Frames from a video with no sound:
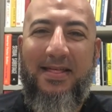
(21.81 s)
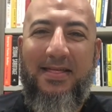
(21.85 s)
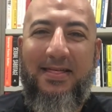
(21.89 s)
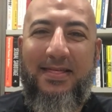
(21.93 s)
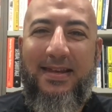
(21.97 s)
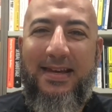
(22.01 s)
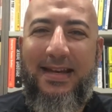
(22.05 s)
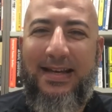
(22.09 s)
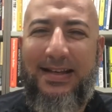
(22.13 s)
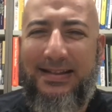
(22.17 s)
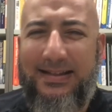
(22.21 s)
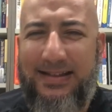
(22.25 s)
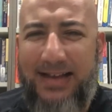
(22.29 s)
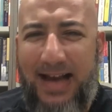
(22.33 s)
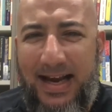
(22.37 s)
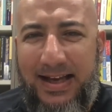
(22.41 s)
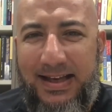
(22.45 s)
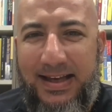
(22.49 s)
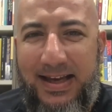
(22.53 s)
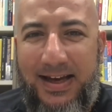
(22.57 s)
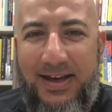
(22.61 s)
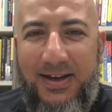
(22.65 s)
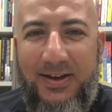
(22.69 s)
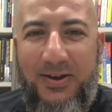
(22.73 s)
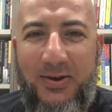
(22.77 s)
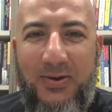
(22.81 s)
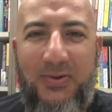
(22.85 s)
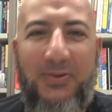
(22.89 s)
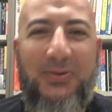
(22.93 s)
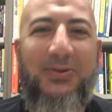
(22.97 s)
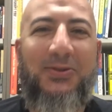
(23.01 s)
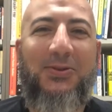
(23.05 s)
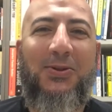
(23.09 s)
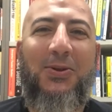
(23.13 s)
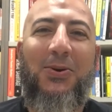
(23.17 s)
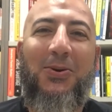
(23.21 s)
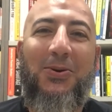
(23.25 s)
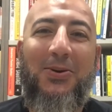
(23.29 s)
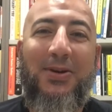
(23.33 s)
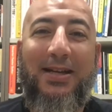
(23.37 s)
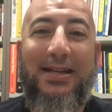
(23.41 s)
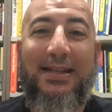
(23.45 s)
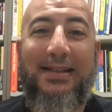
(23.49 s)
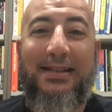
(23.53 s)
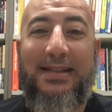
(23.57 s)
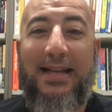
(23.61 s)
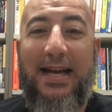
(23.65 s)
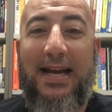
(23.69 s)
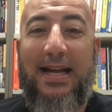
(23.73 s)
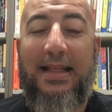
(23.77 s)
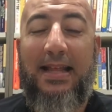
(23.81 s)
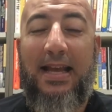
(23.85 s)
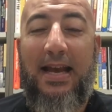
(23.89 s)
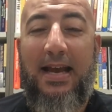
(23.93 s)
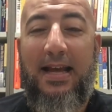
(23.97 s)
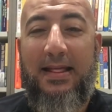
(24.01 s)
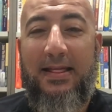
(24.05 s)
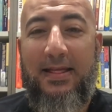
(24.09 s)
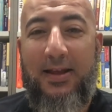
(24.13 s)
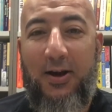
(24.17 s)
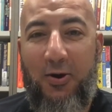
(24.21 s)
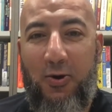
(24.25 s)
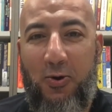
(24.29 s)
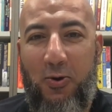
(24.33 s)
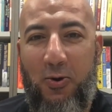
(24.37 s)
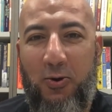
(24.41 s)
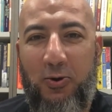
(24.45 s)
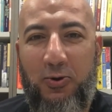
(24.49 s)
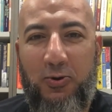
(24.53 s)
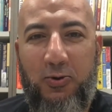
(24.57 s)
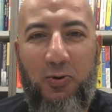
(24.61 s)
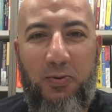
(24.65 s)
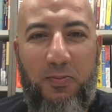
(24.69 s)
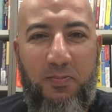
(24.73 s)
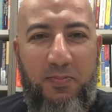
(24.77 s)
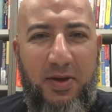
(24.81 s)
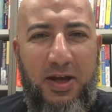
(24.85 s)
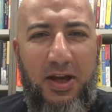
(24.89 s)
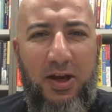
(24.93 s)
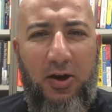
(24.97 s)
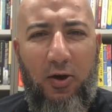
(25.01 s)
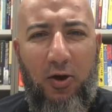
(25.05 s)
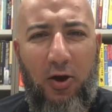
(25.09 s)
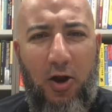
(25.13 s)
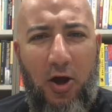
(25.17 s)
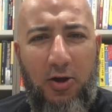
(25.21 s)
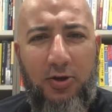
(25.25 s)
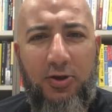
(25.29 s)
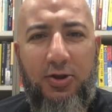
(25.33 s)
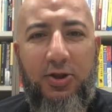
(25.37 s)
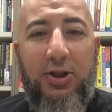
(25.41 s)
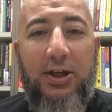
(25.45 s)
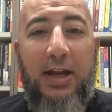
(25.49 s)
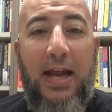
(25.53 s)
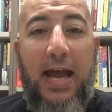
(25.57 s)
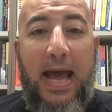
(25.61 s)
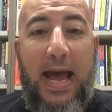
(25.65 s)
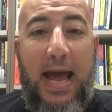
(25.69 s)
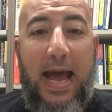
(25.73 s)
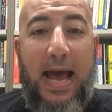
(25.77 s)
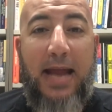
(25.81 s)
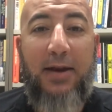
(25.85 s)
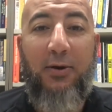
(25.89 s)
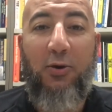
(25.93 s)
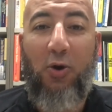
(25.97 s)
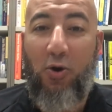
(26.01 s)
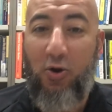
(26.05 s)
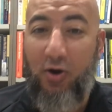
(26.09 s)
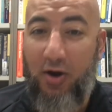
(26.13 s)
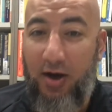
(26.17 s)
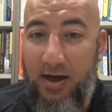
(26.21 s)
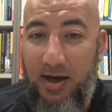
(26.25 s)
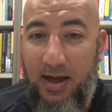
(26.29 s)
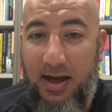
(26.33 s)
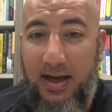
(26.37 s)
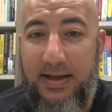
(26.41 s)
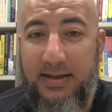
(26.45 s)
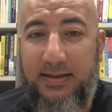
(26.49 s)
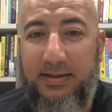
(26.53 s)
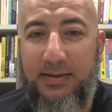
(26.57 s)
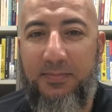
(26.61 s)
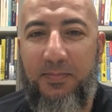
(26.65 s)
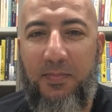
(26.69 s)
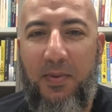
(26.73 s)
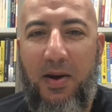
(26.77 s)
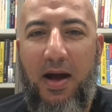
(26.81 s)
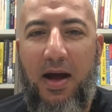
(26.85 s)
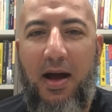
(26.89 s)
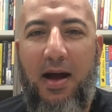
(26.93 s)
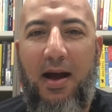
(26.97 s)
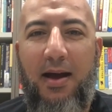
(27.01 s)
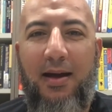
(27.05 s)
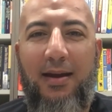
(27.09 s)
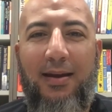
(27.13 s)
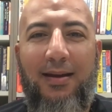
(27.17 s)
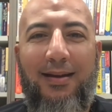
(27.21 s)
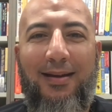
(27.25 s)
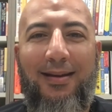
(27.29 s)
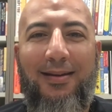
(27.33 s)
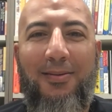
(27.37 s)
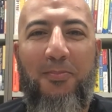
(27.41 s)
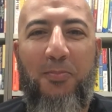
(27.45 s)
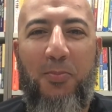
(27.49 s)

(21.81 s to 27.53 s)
The exciting news though is that the course will be launched and organized by